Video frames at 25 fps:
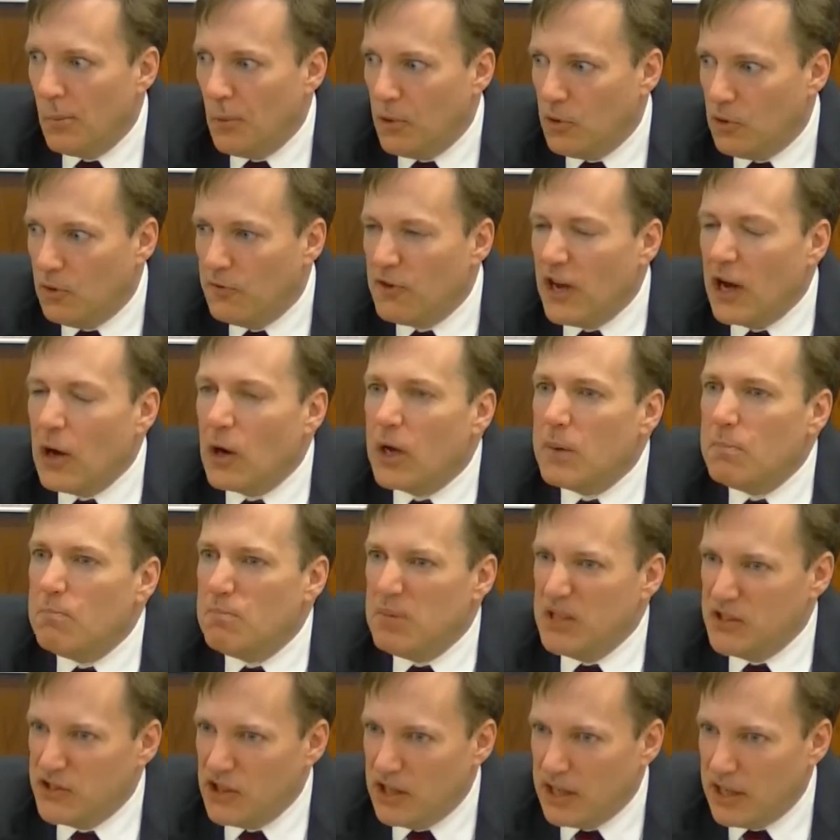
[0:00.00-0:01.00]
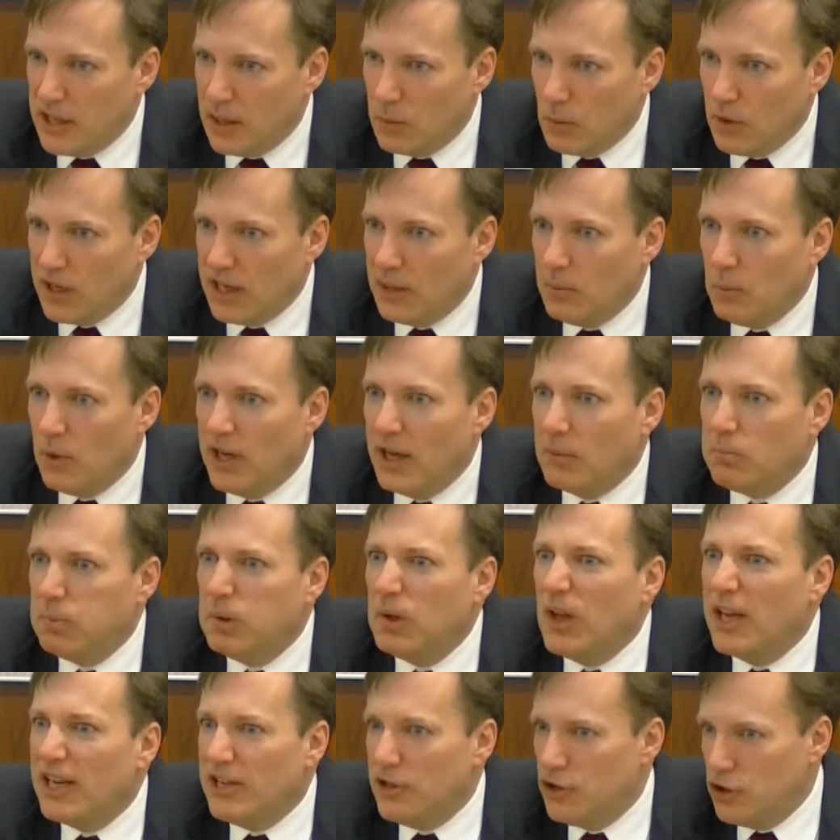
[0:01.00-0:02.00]
we were very busy and we, we had
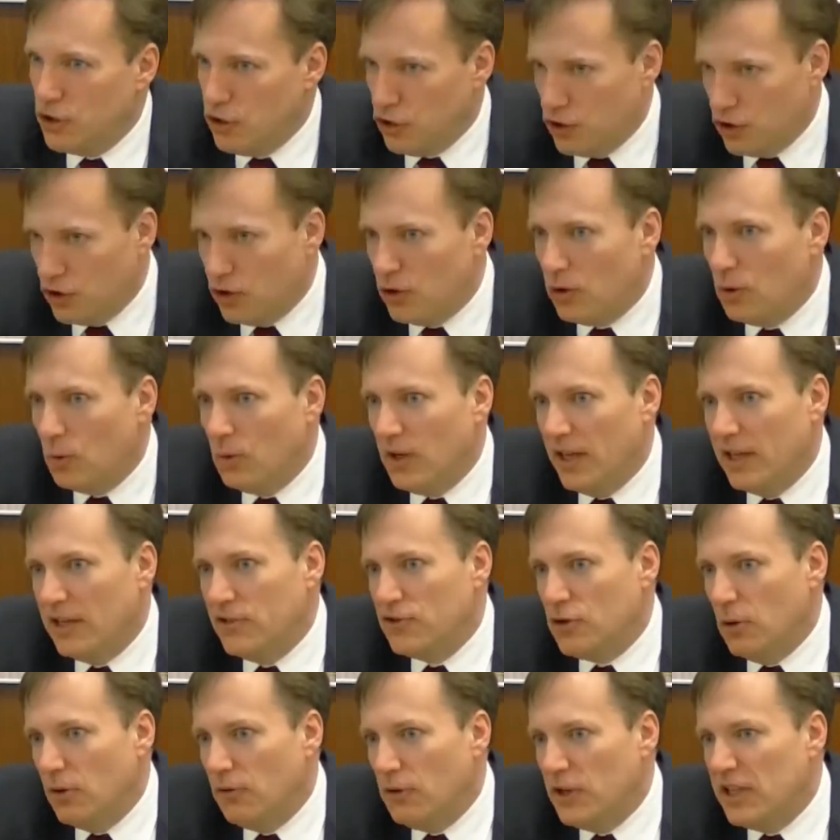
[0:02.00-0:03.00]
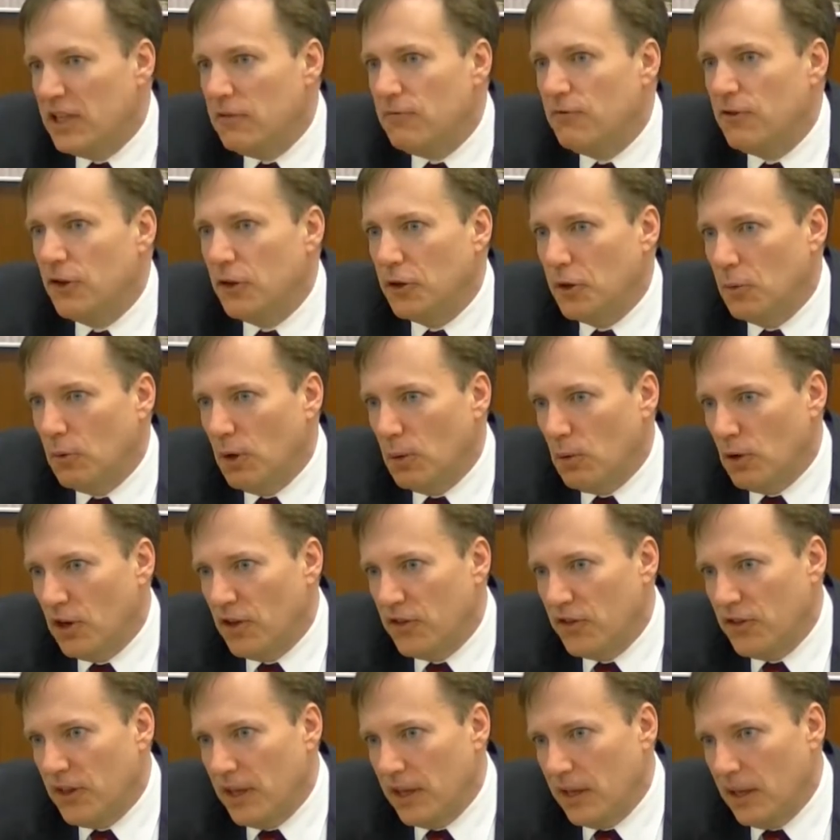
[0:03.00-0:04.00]
plenty to do, and so if we didn't feel that we were
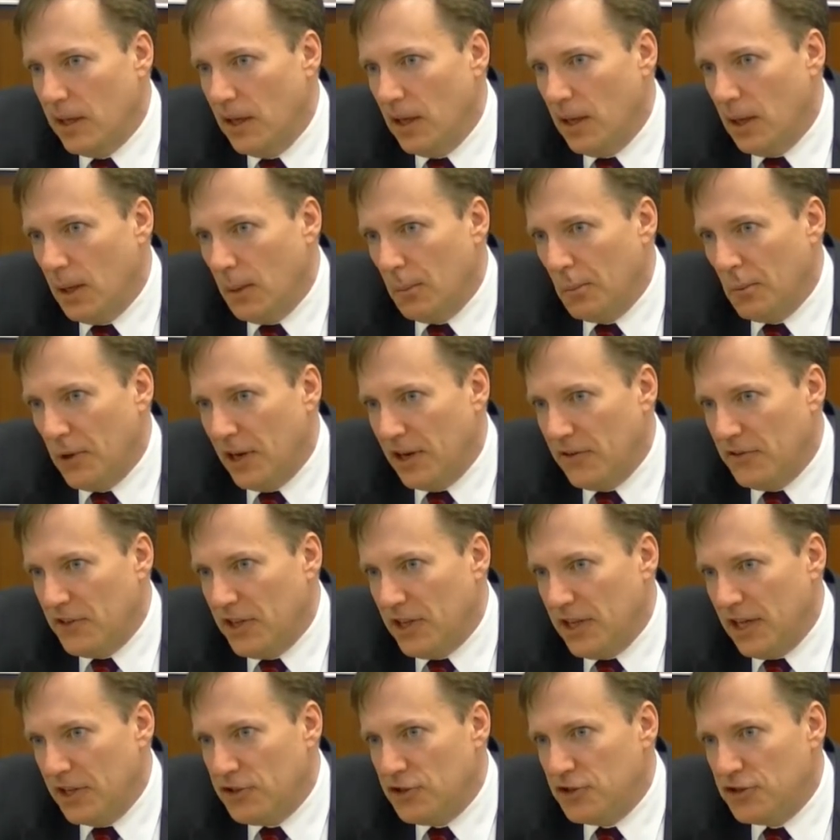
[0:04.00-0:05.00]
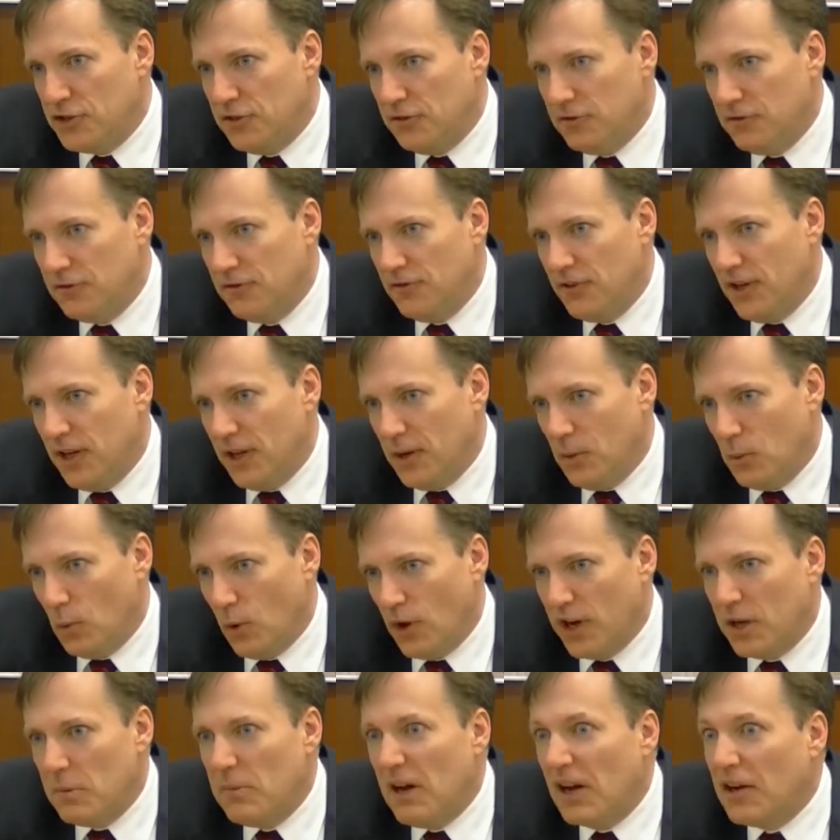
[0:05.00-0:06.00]
at the kind of the edges of
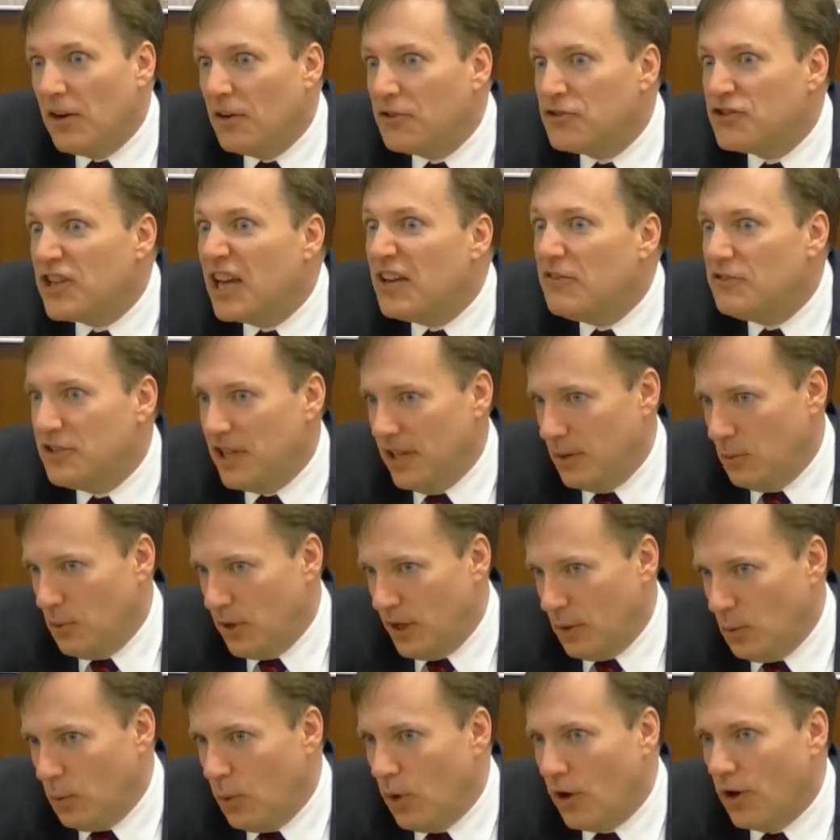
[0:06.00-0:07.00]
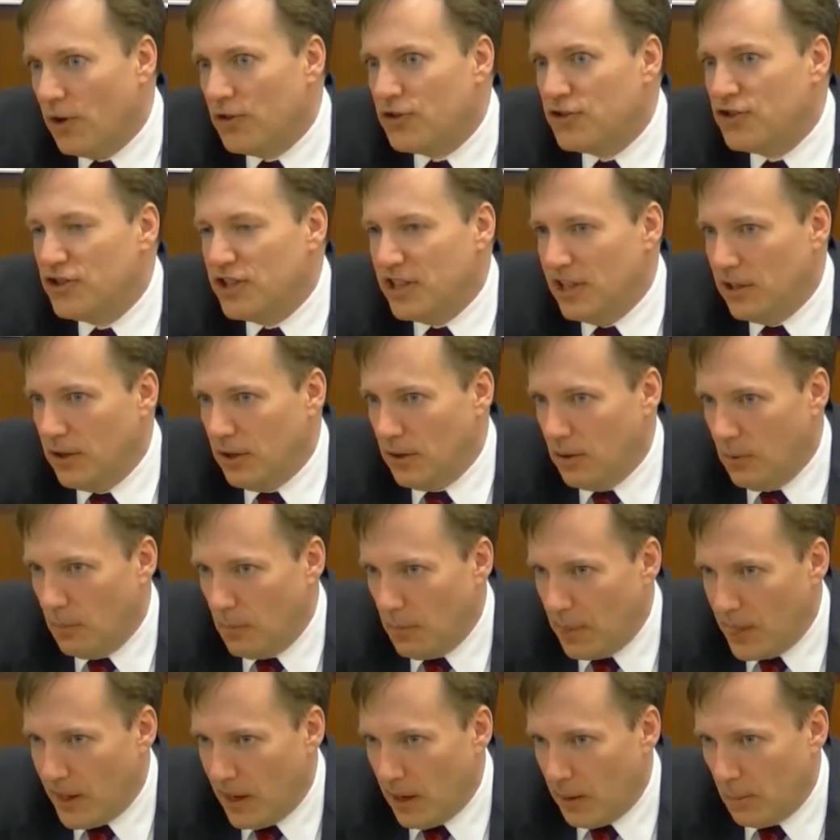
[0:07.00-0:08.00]
worrying about our safety, we were still
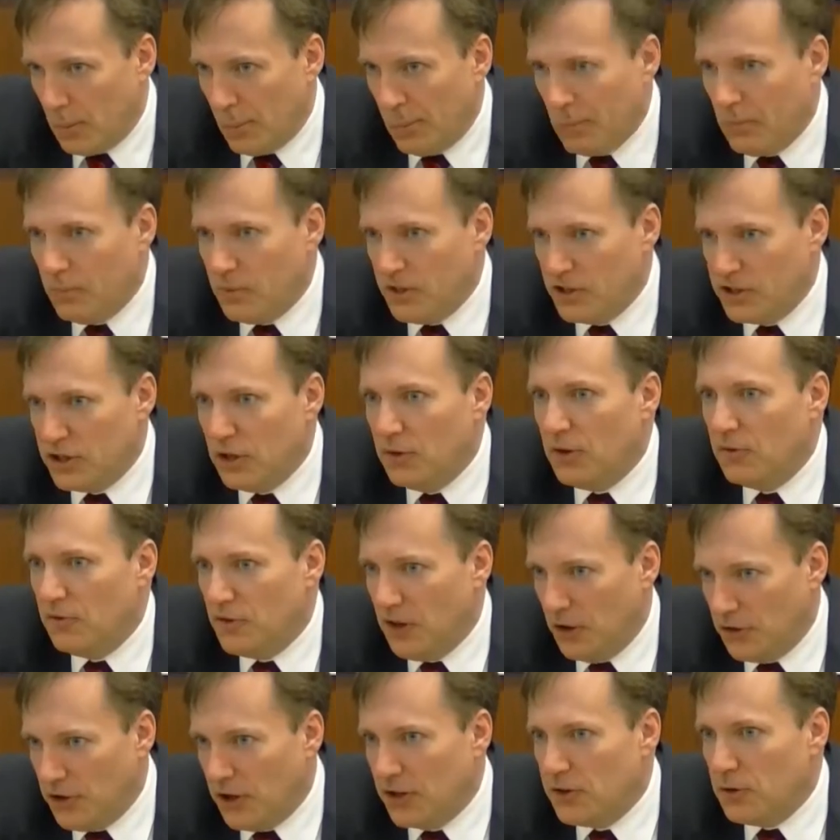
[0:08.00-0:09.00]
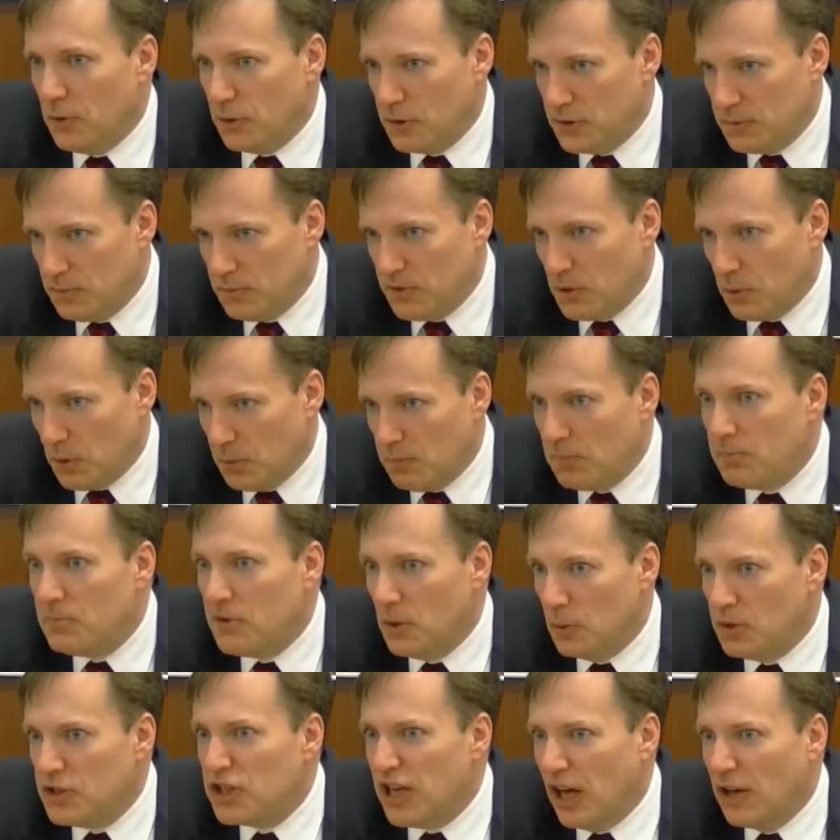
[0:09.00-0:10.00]
um, we still felt like there was there were
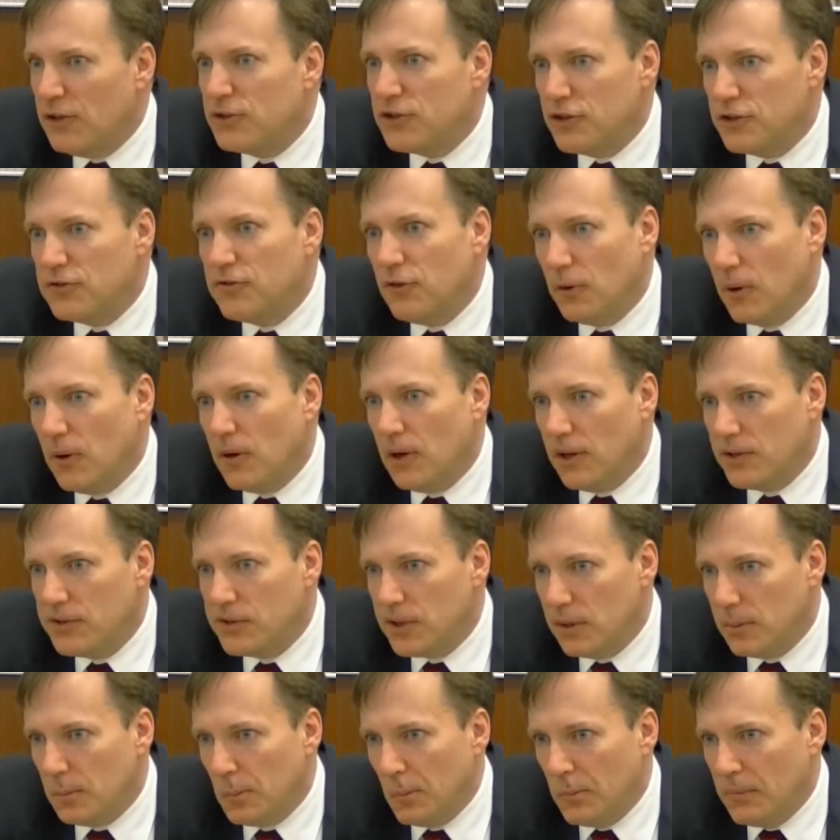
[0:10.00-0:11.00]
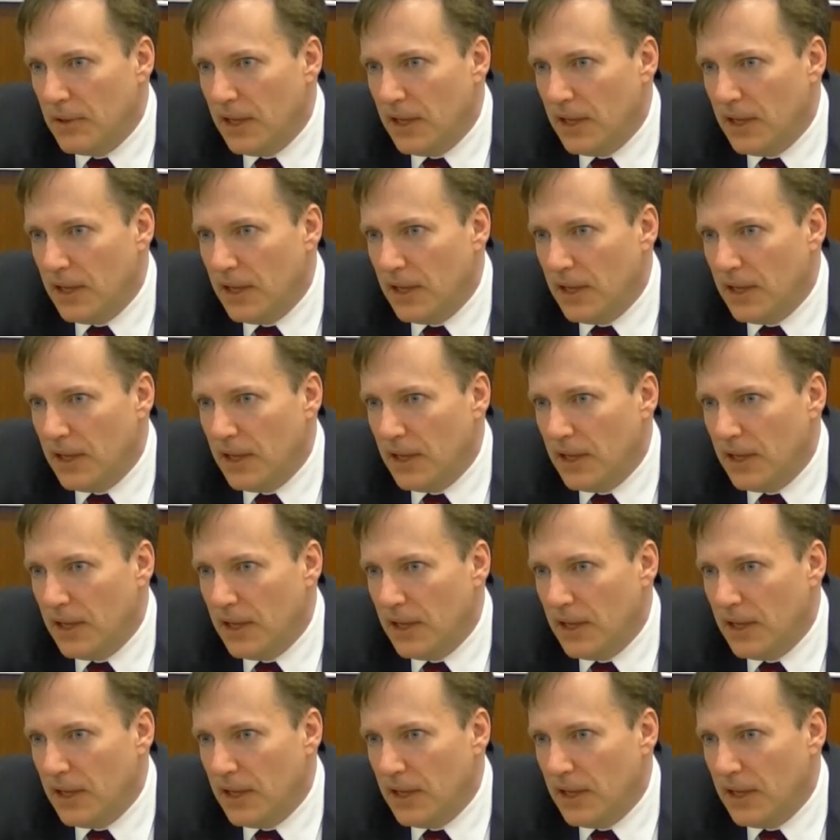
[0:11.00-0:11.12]
there were challenges for us. And